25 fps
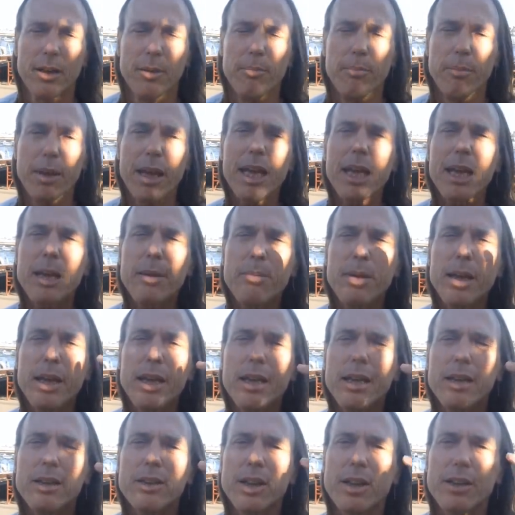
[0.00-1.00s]

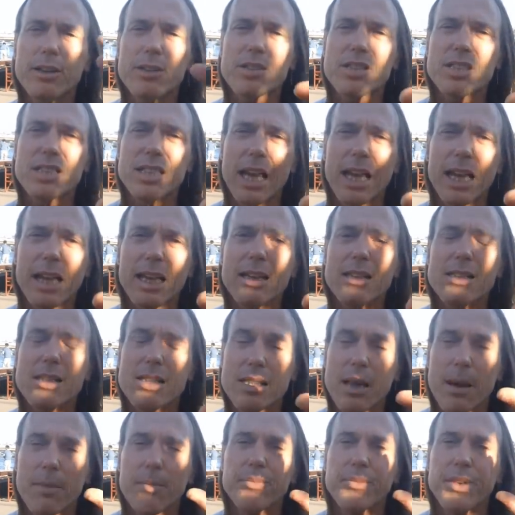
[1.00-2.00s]
Maybe they're saying
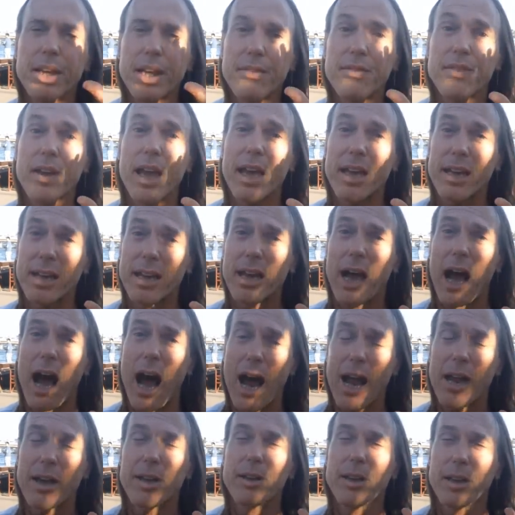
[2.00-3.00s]
something that
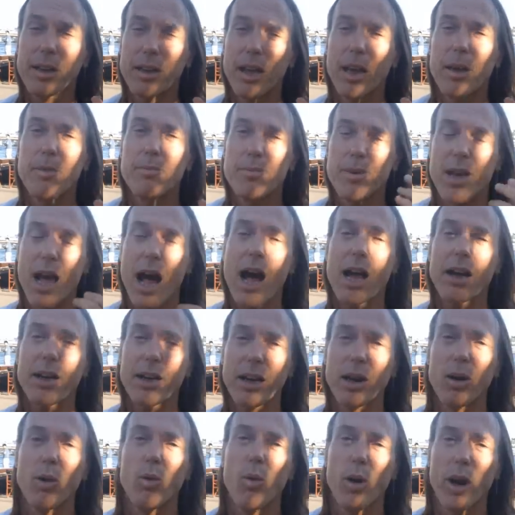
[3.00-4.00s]
I am not
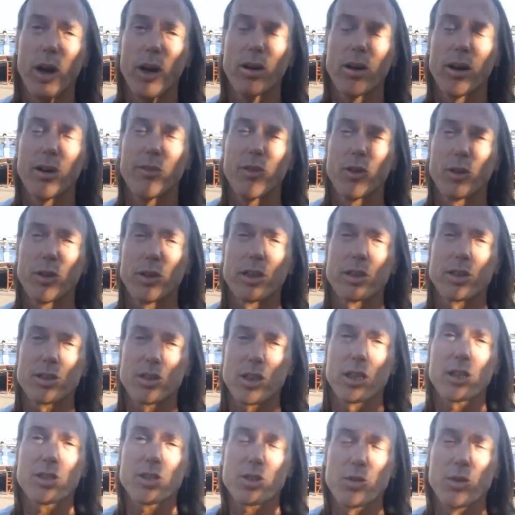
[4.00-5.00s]
aware of or in
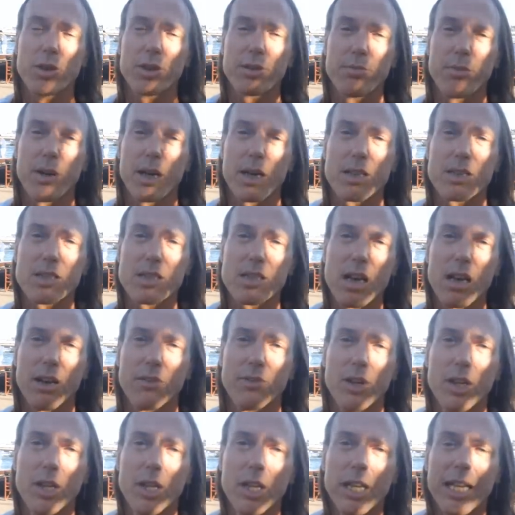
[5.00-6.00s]
touch with myself.
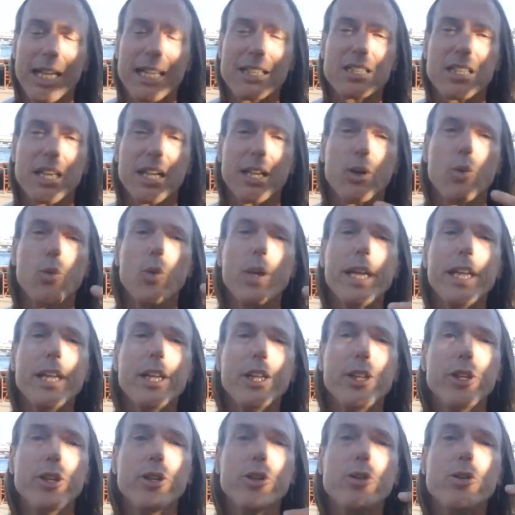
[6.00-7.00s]
It's like we
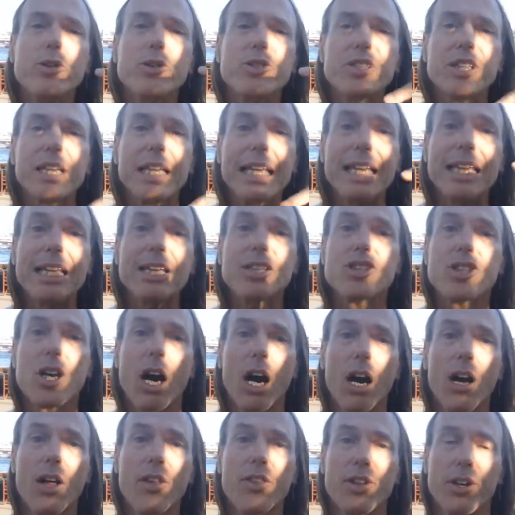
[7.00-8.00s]
use each
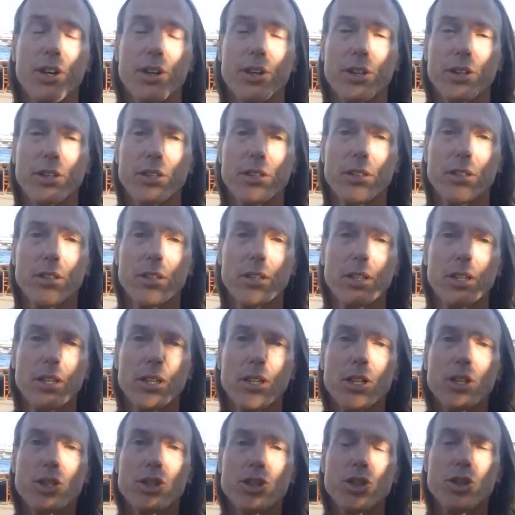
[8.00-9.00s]
other
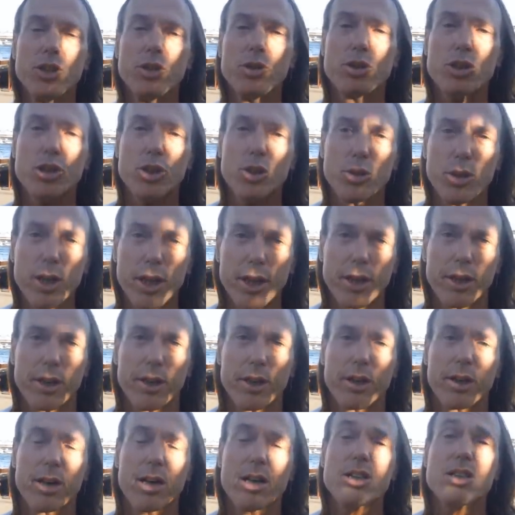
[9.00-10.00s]
to
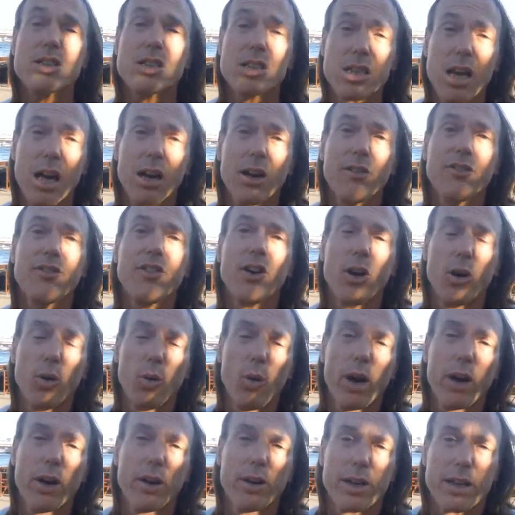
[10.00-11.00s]
trigger self
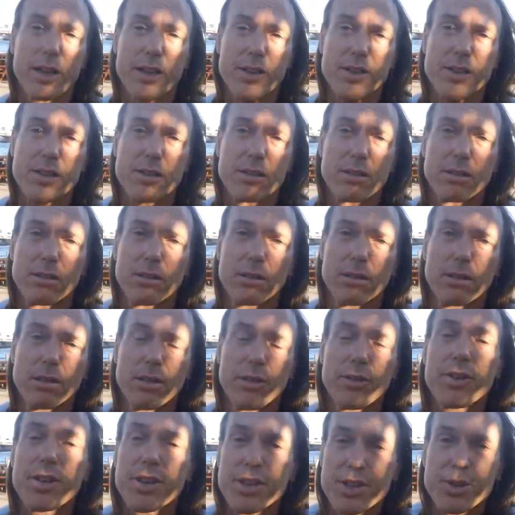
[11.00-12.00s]
awareness
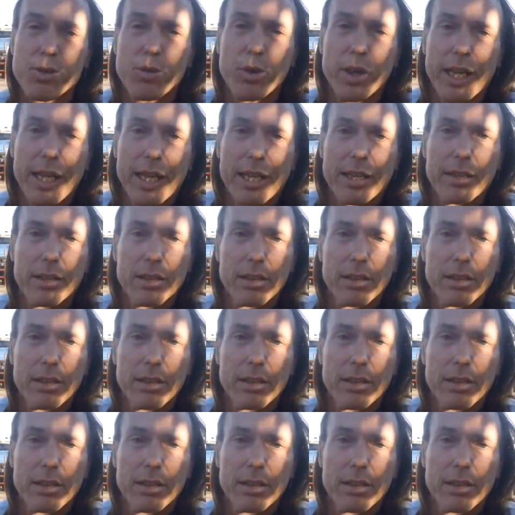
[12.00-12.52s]
this week.